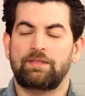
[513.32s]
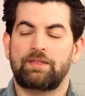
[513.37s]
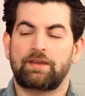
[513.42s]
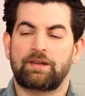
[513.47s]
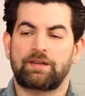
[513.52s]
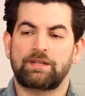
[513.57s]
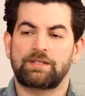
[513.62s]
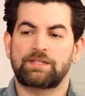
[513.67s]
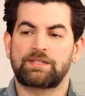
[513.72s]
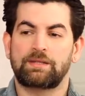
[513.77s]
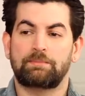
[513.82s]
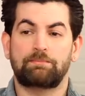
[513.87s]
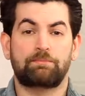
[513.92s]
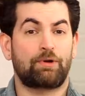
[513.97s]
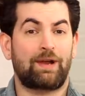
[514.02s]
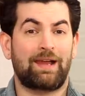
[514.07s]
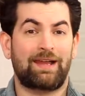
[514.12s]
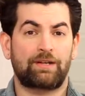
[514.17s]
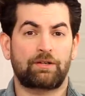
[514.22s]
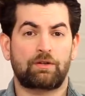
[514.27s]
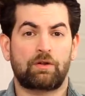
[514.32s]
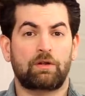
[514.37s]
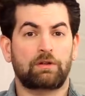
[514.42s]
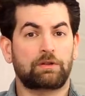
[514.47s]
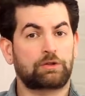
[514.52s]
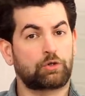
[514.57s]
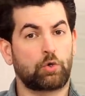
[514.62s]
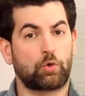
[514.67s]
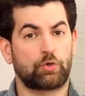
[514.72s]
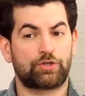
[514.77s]
There is a brand
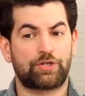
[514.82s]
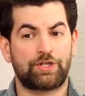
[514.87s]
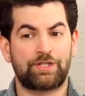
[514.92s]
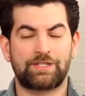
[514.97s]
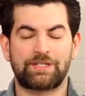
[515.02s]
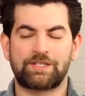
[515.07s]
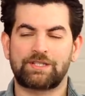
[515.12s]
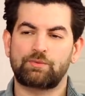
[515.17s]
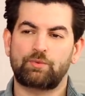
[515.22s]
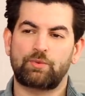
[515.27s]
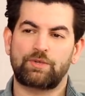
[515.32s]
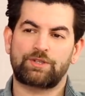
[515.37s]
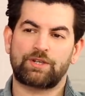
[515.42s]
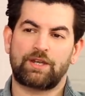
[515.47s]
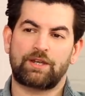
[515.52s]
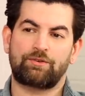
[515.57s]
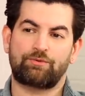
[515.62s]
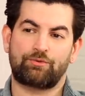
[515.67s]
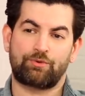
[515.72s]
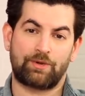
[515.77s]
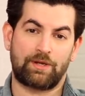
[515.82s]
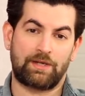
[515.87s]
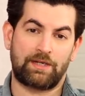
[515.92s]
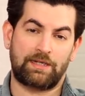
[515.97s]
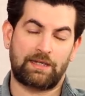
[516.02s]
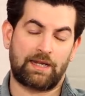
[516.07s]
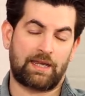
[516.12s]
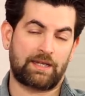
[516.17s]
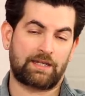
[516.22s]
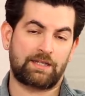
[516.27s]
called Toshin's, which I
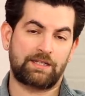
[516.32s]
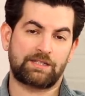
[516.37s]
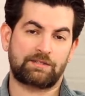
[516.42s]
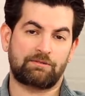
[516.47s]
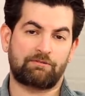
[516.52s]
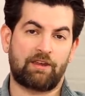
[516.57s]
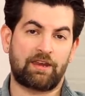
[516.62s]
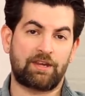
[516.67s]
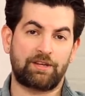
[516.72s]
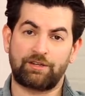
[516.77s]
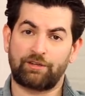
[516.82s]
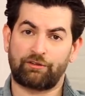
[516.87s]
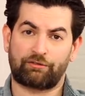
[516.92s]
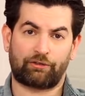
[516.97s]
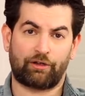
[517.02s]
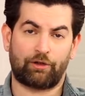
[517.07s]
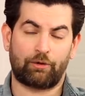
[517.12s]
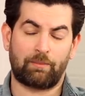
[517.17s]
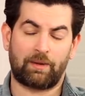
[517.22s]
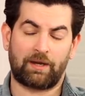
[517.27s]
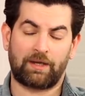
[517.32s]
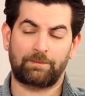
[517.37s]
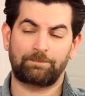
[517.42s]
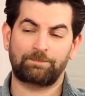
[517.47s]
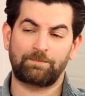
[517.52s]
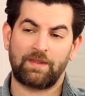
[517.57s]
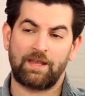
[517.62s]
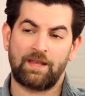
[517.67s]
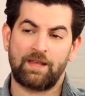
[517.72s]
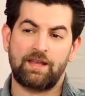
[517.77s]
really like. He's a very dear friend of mine.
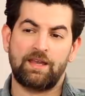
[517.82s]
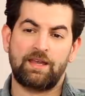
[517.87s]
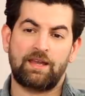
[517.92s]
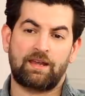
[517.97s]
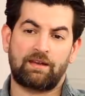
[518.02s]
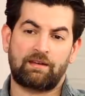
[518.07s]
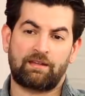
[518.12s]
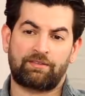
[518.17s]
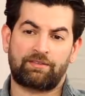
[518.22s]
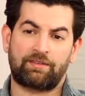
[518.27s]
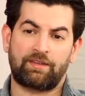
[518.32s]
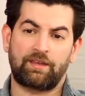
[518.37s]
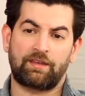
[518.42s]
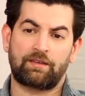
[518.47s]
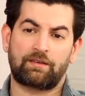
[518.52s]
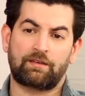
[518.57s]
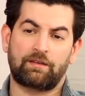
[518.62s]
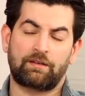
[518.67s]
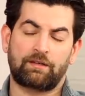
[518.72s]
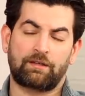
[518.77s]
And I think